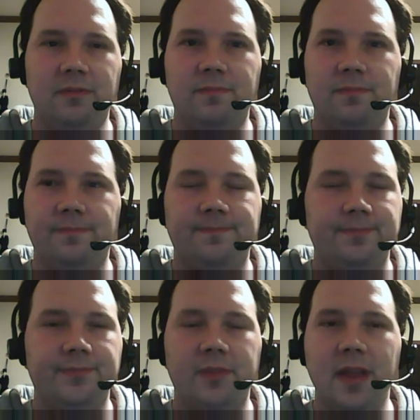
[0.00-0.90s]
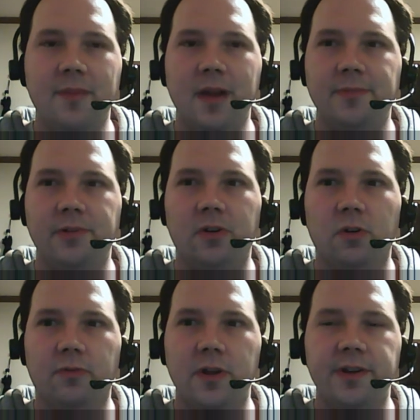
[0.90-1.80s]
of course, you know,
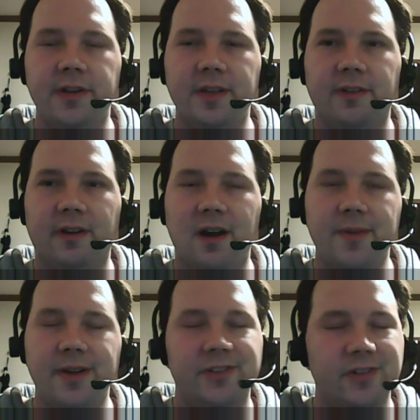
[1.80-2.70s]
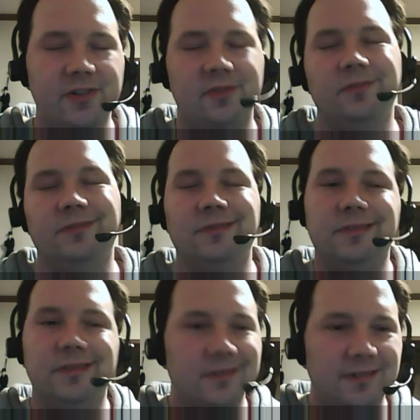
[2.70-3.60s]
Abraham's girlfriend in the
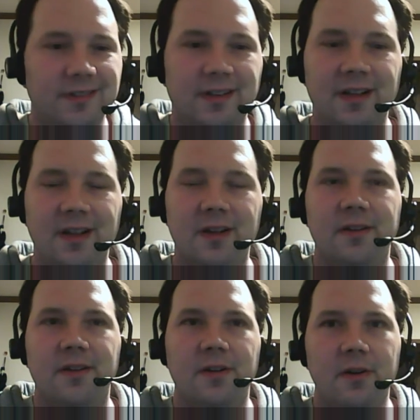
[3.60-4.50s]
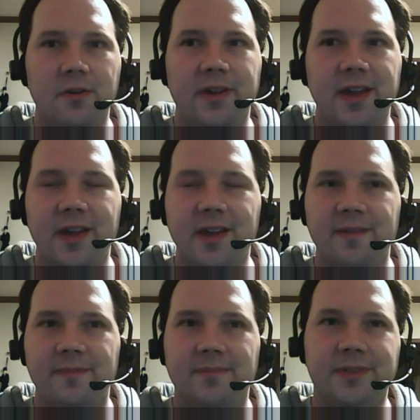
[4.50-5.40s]
comics, so
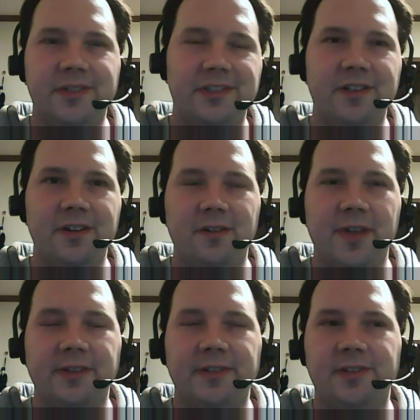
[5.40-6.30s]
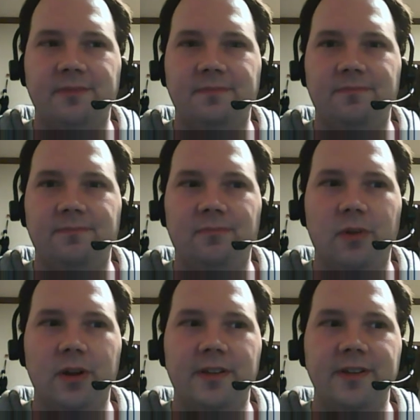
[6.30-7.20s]
mm, okay, but still,
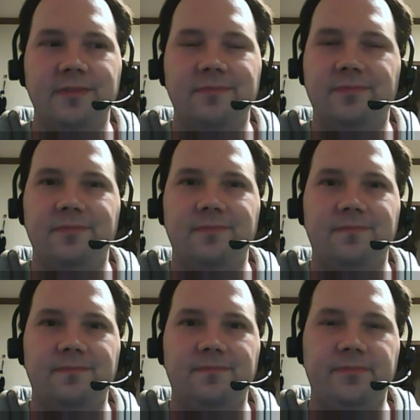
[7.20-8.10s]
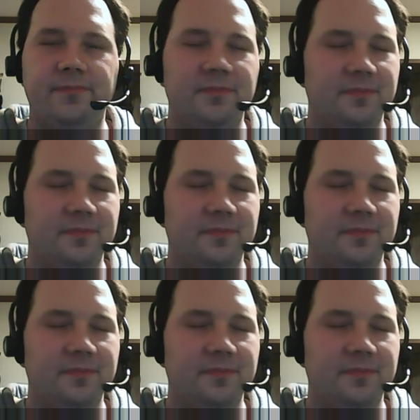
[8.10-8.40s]
that's really